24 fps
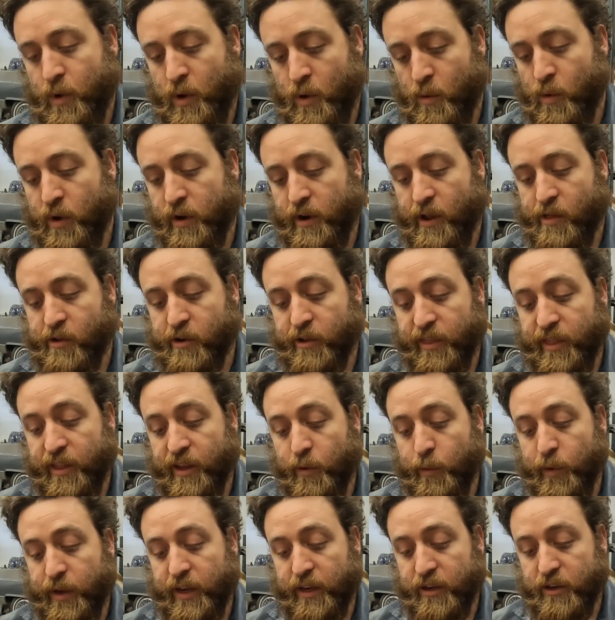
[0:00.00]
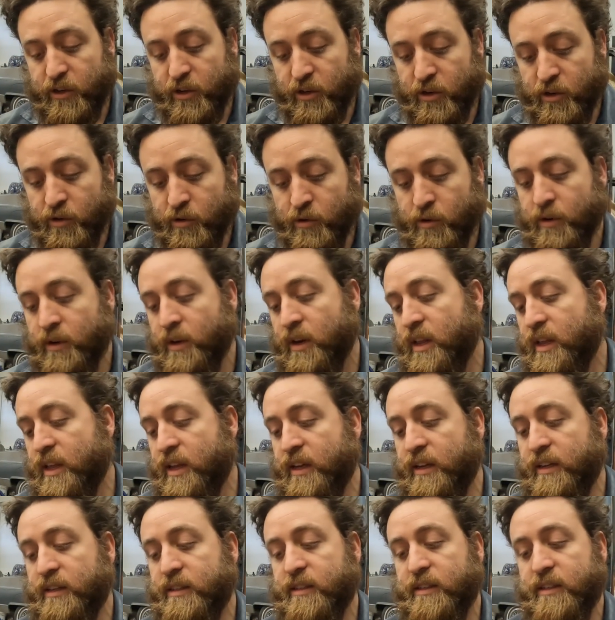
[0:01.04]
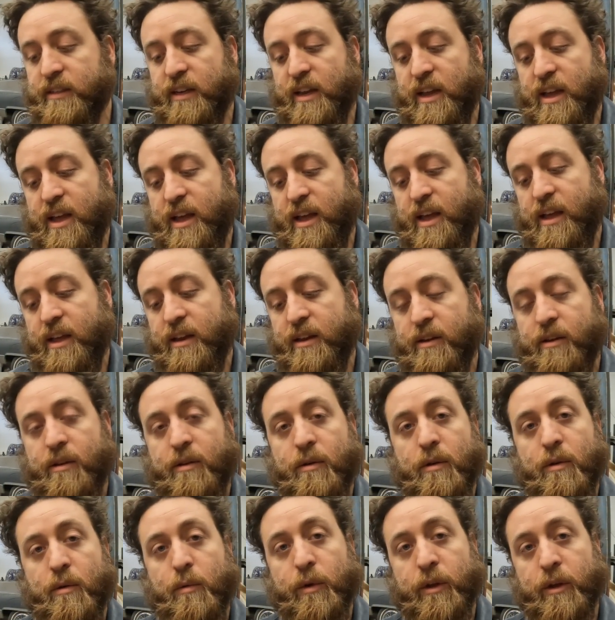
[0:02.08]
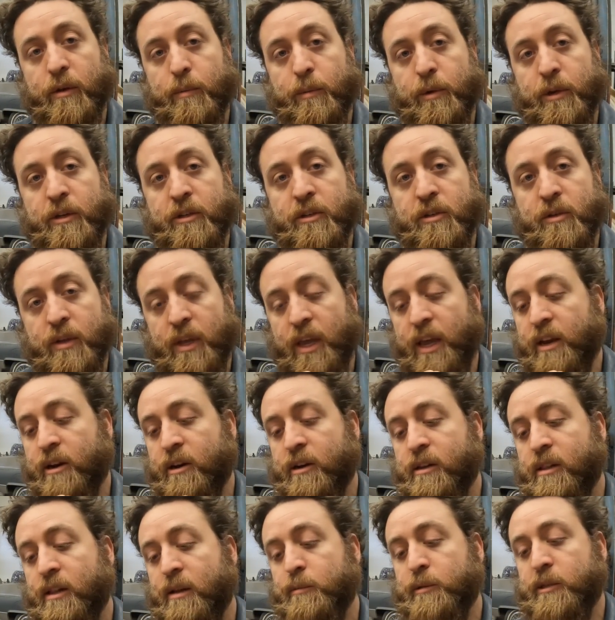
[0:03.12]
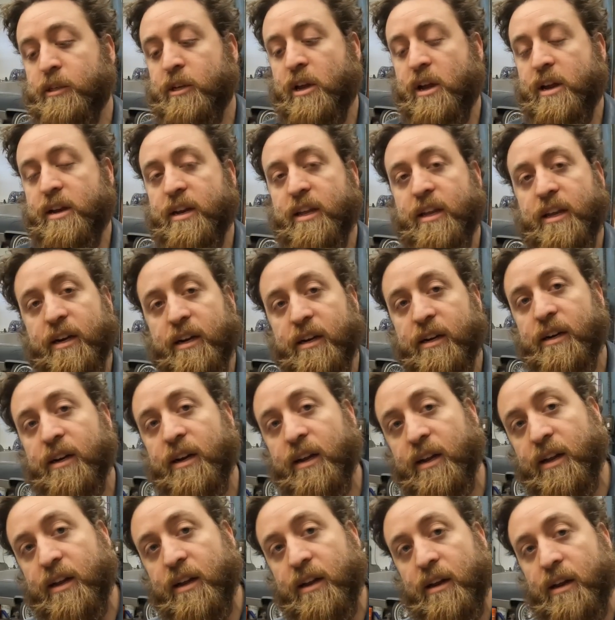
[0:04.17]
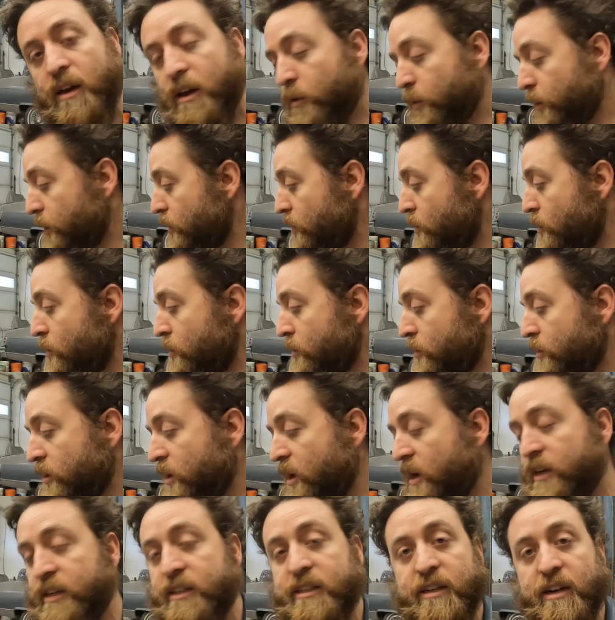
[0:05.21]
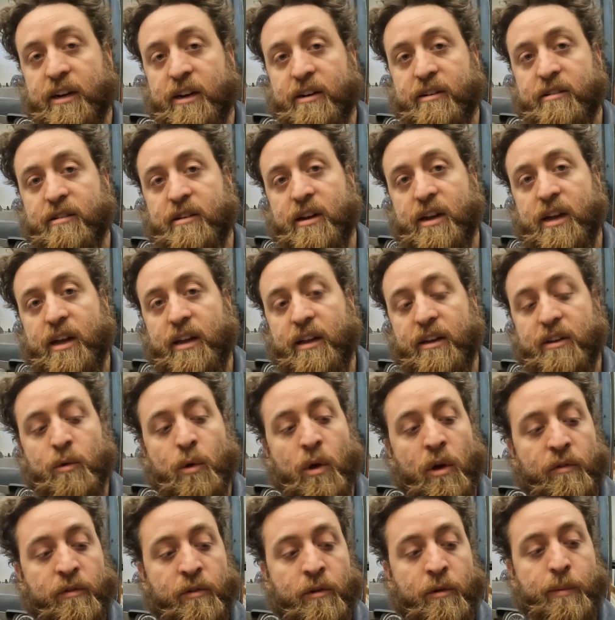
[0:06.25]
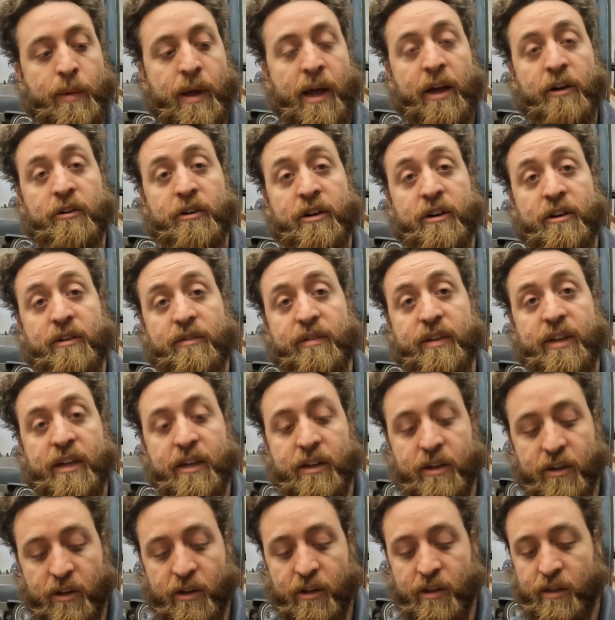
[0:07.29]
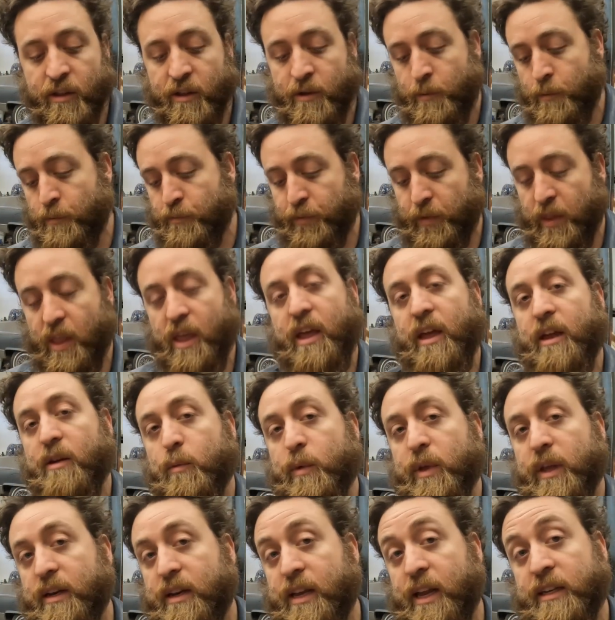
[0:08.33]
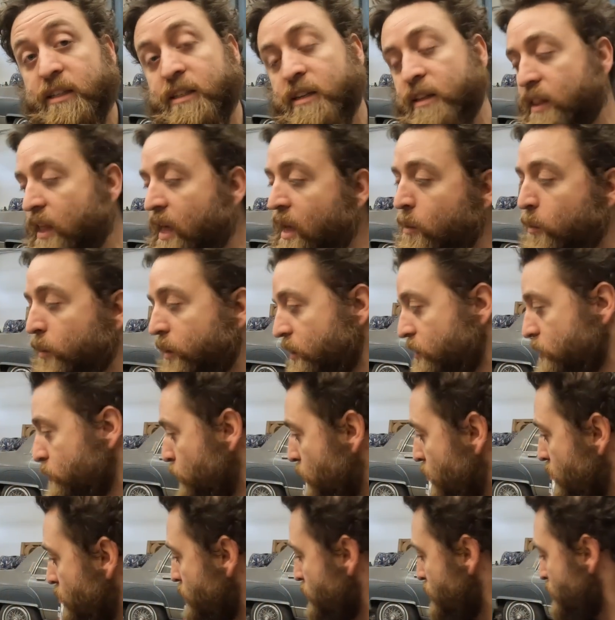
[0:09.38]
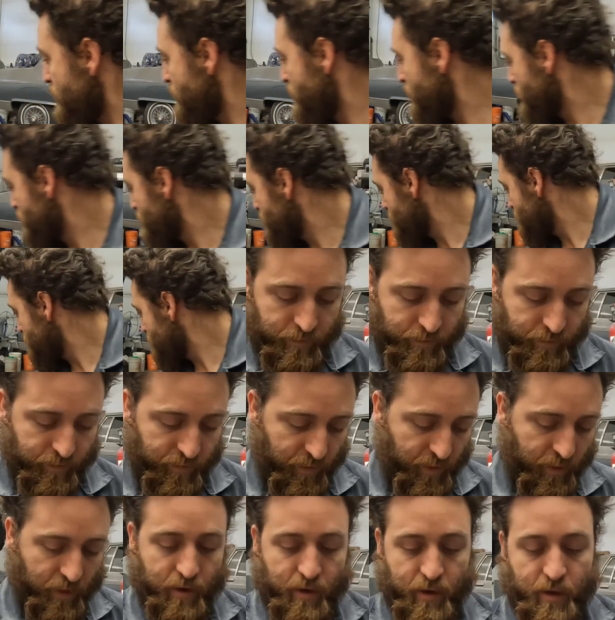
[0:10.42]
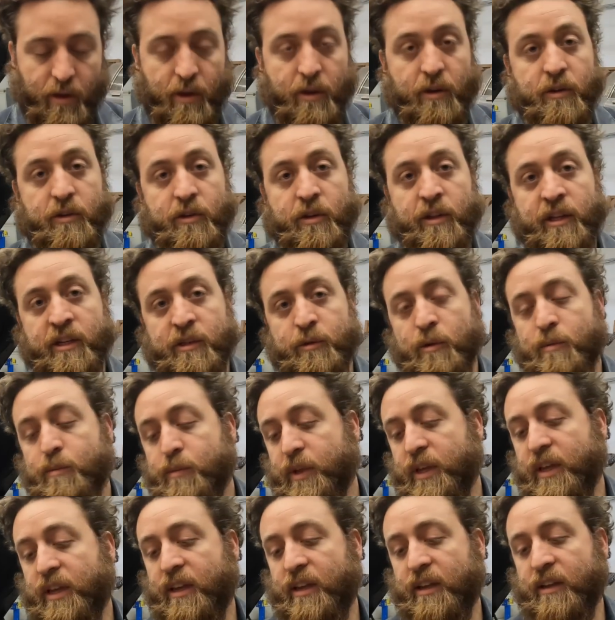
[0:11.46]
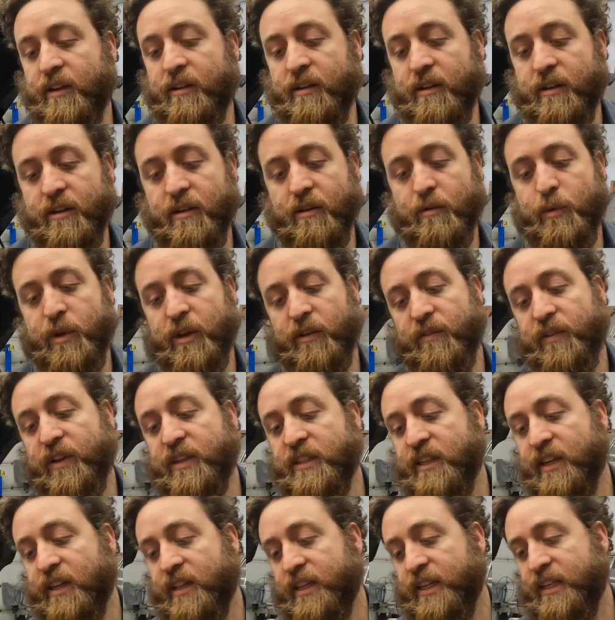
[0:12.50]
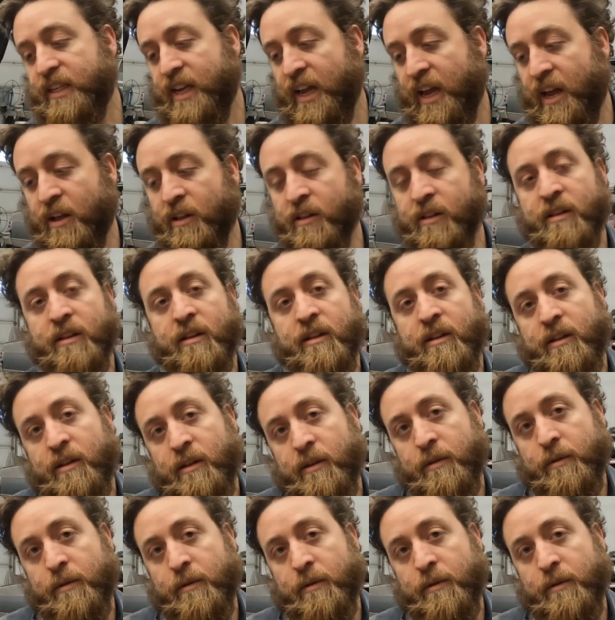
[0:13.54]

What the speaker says: But one other thing we can do is we can put two gator clips on here, and we can go across our 12 volt battery in our vehicle, and we can test it that way as well. So this one being, we can physically tell.